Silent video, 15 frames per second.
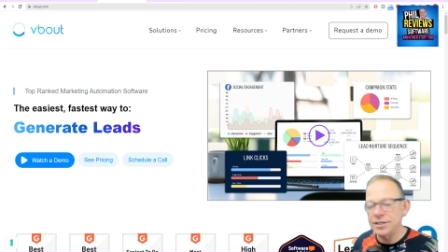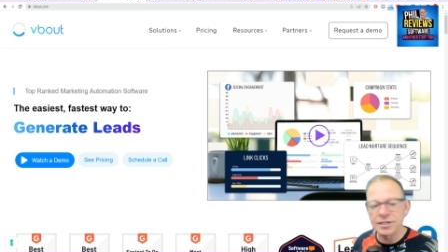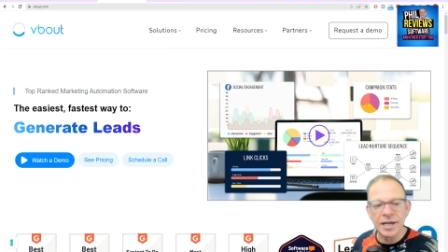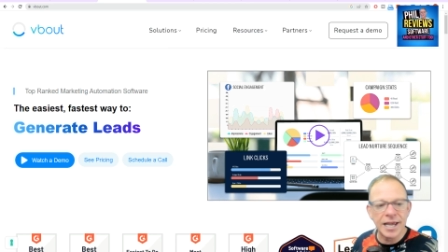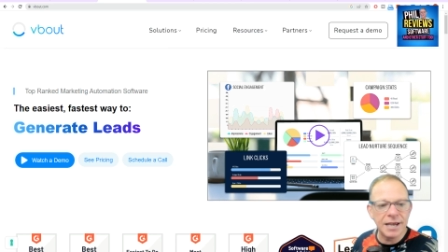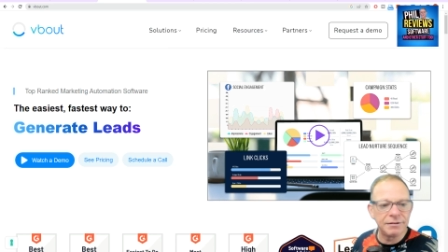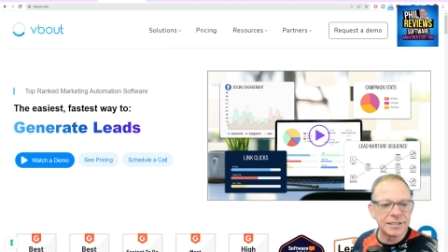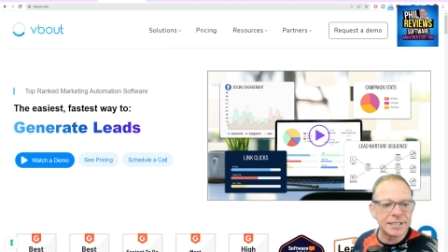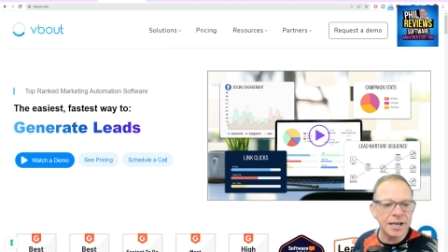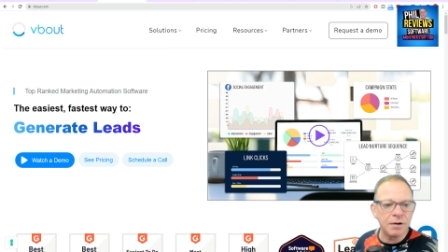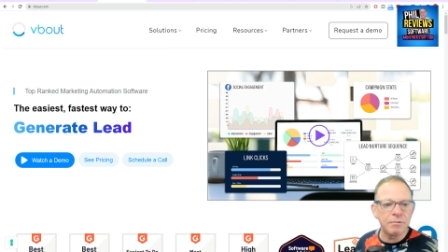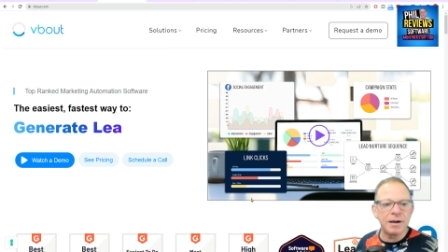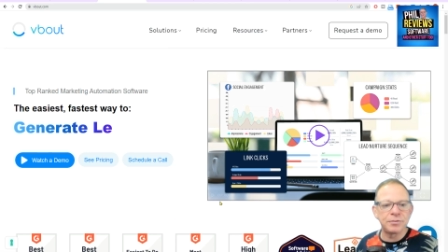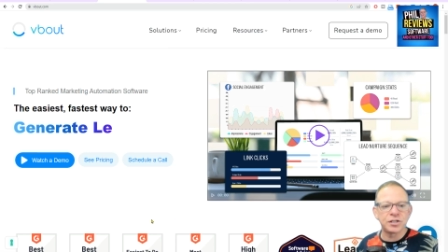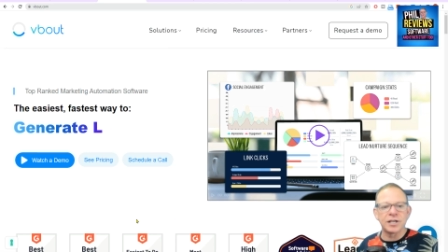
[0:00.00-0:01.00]
so here is their
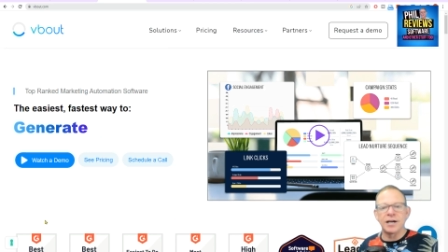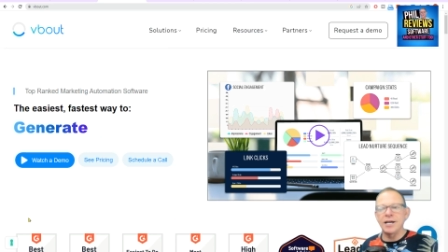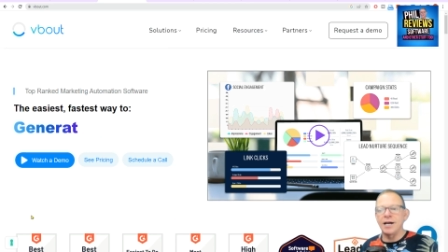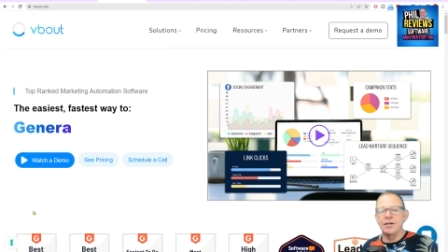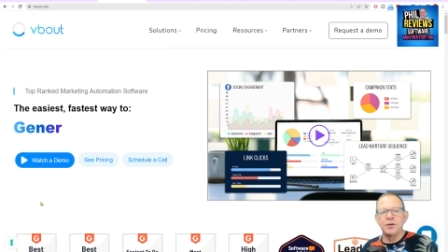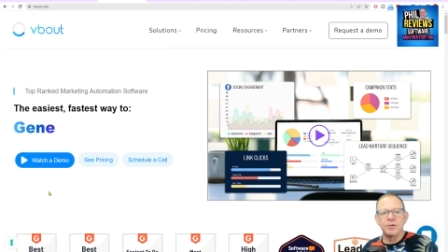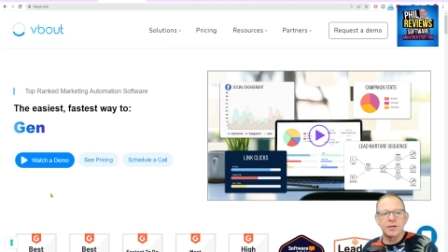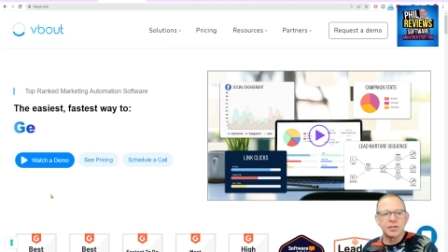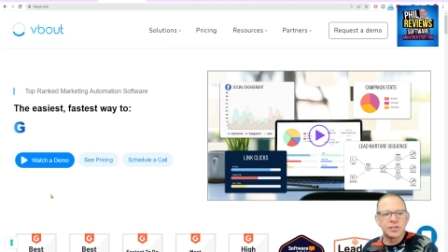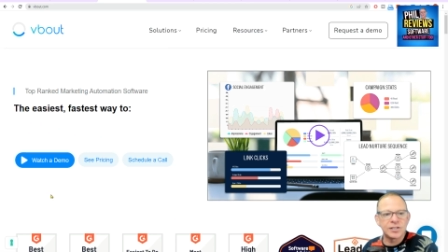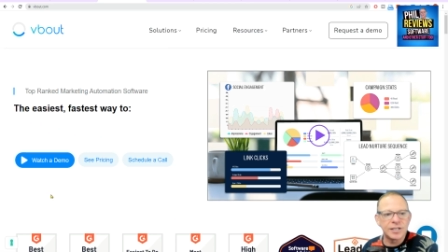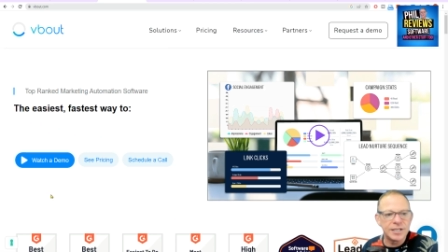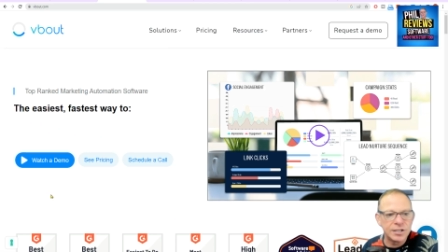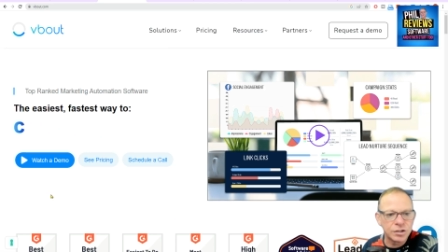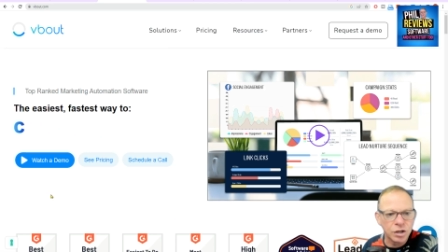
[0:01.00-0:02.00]
website, and you can
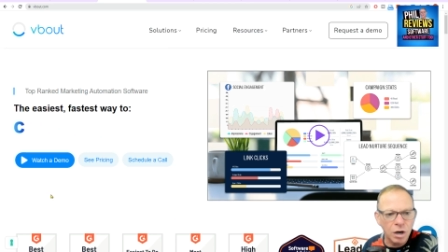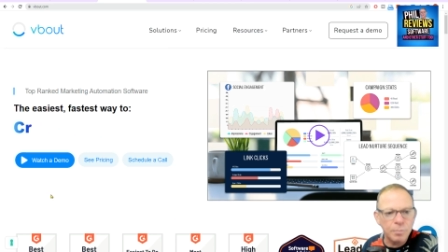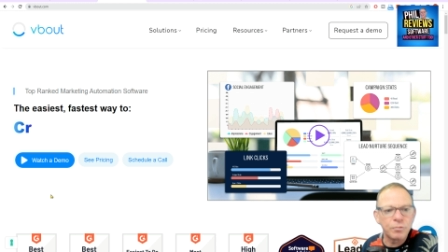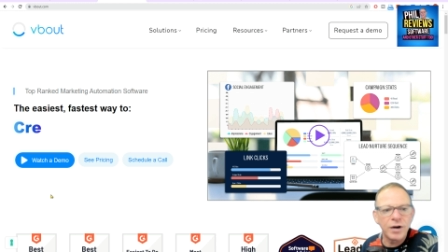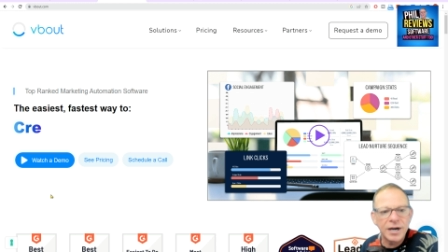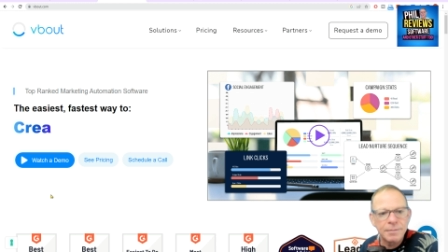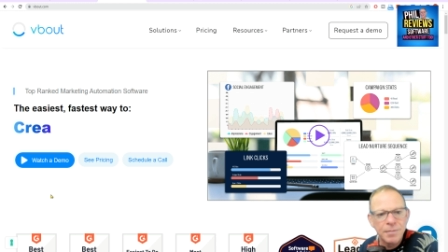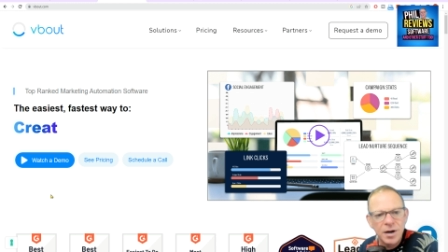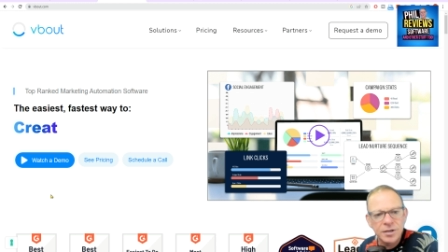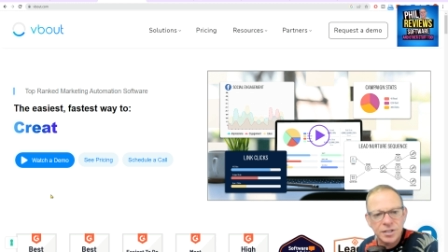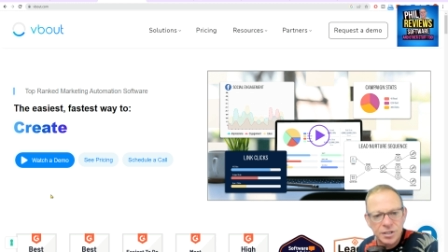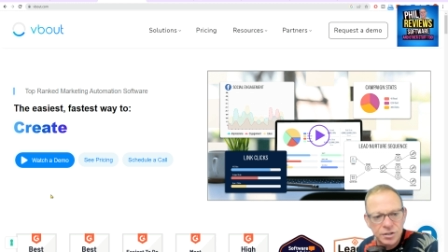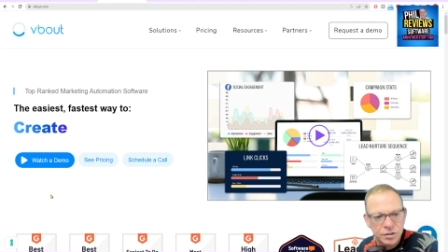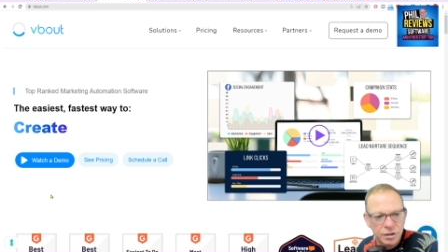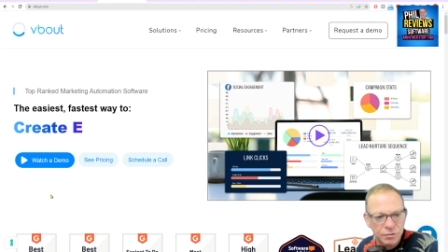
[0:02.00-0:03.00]
see top ranked
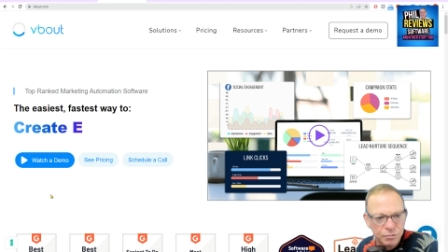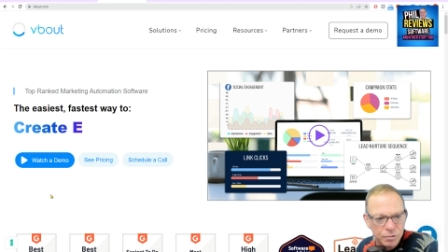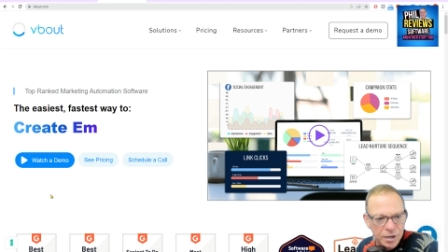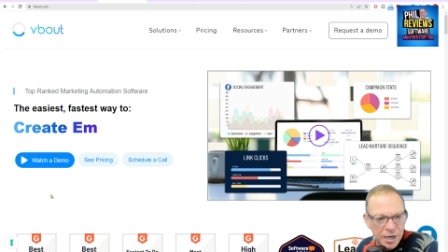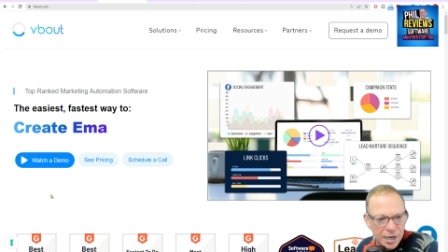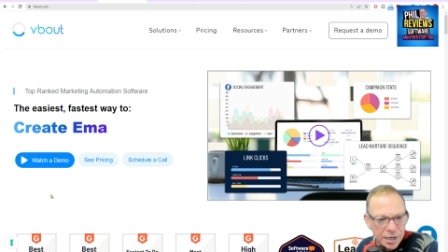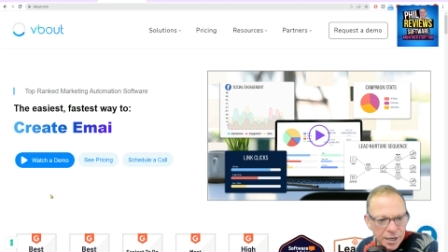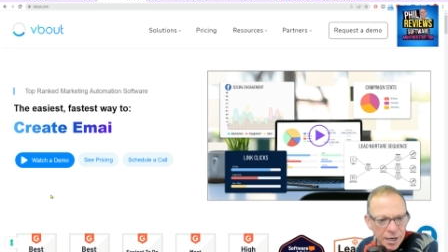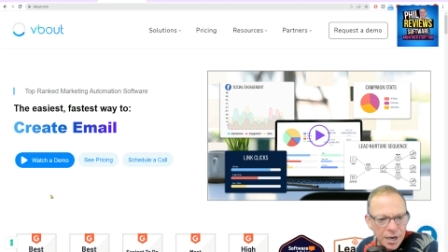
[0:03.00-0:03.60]
marketing software